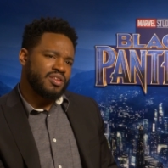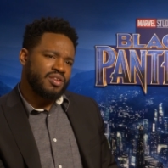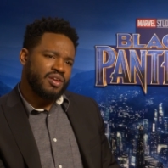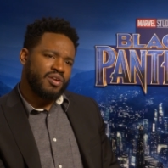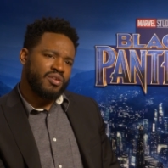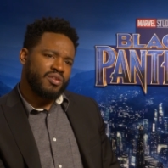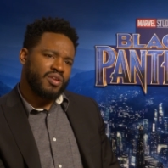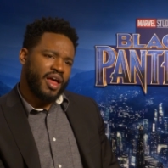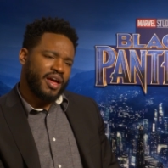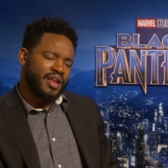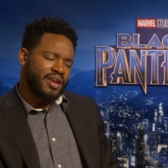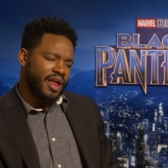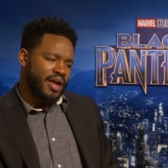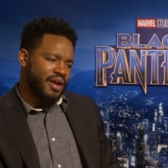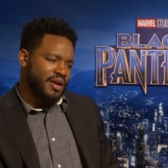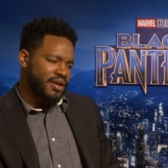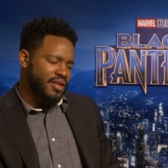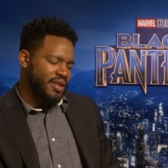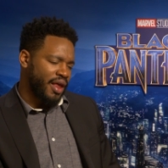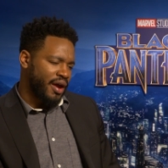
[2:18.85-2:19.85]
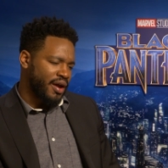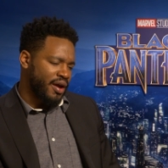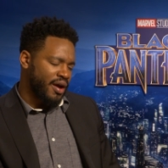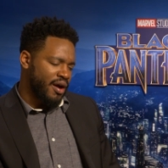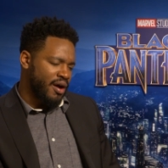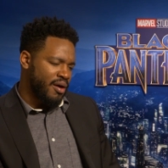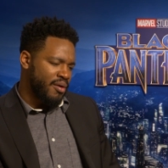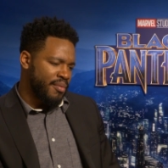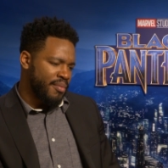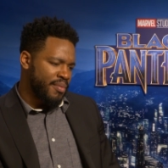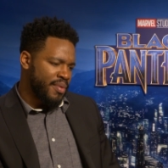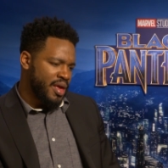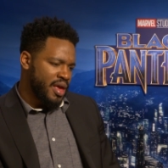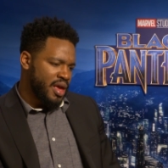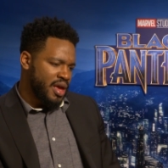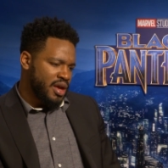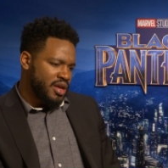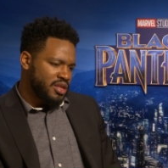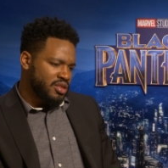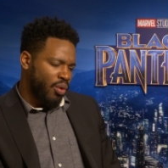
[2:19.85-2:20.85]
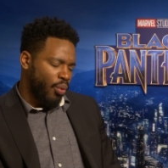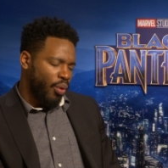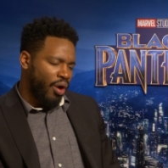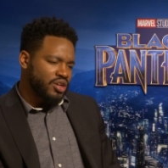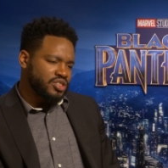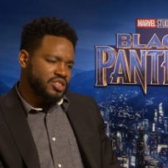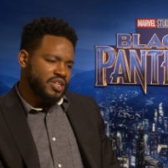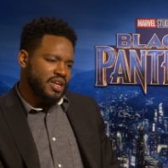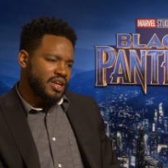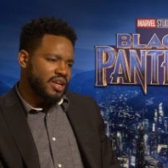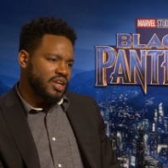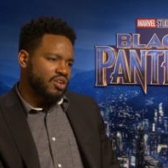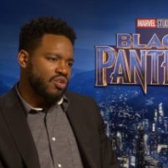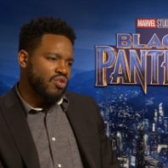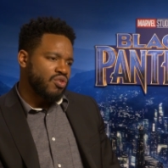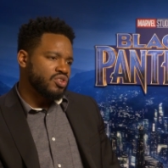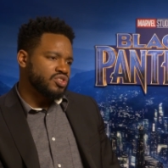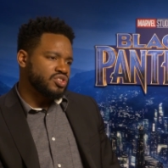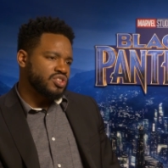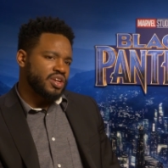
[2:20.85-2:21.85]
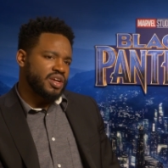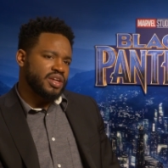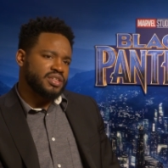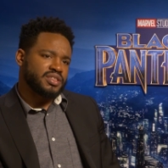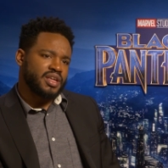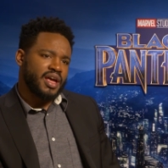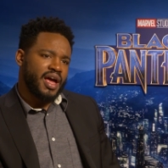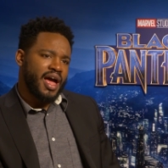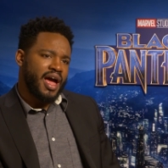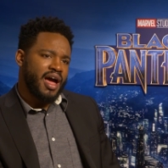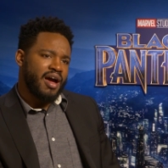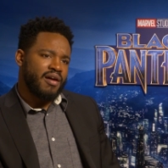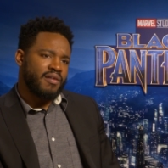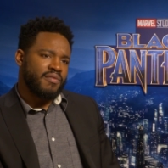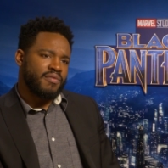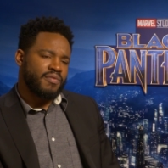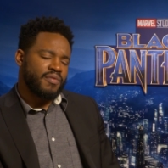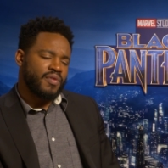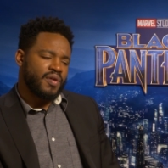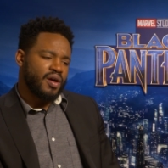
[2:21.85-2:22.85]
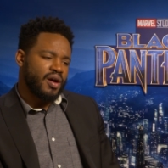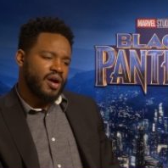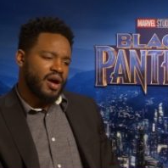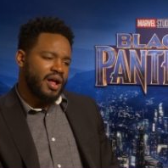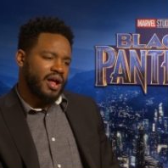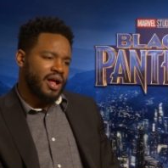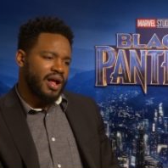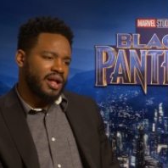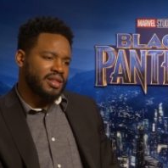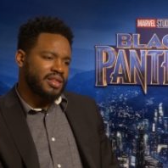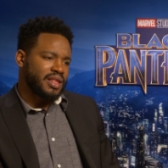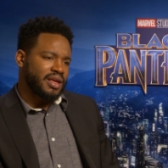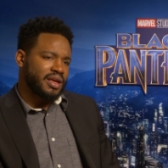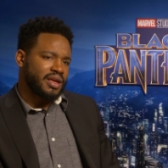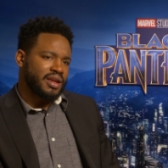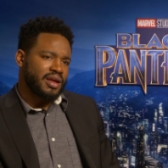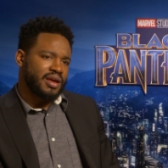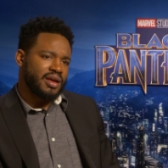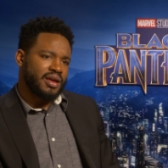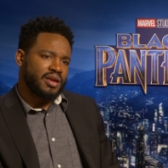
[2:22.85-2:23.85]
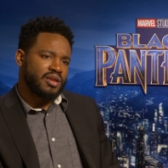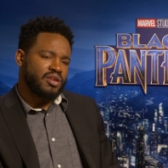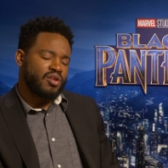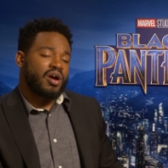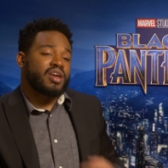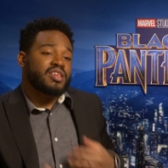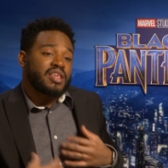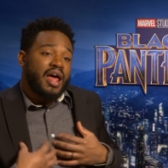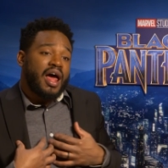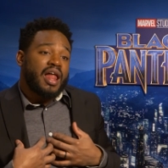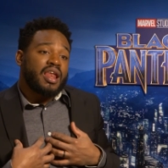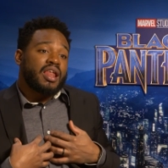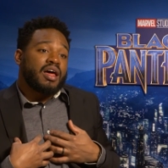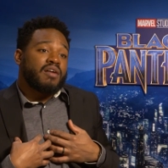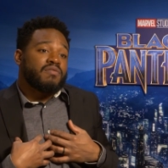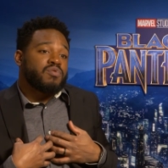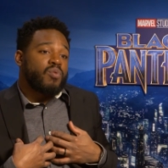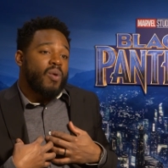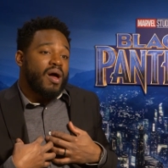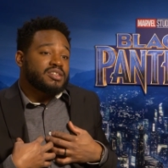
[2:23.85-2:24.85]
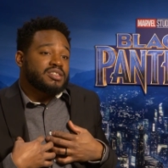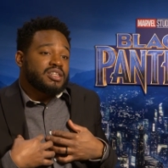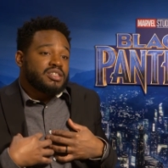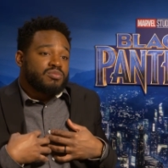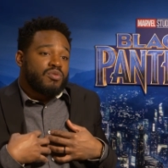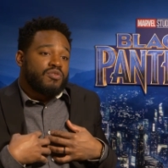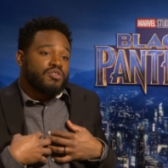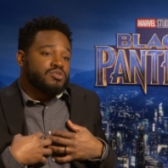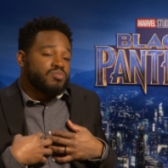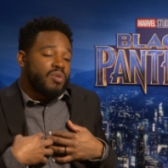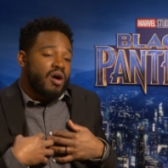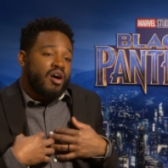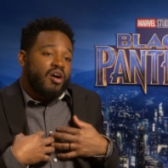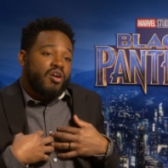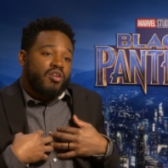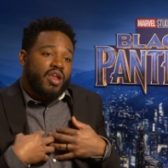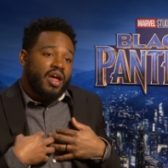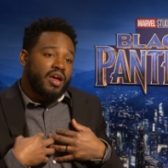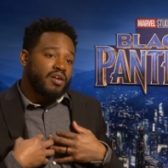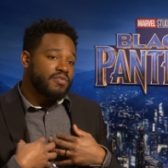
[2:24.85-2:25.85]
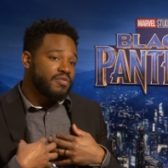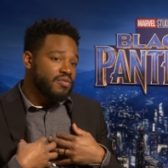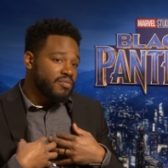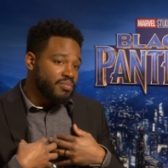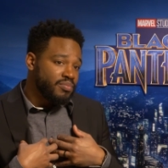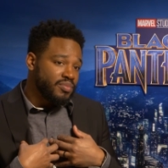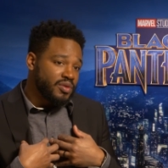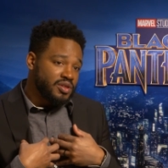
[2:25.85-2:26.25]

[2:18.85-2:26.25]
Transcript: You know, yeah. like like like um, the worst thing to do is to, is to have, I think in a you know because I, I loved watching these movies my whole life.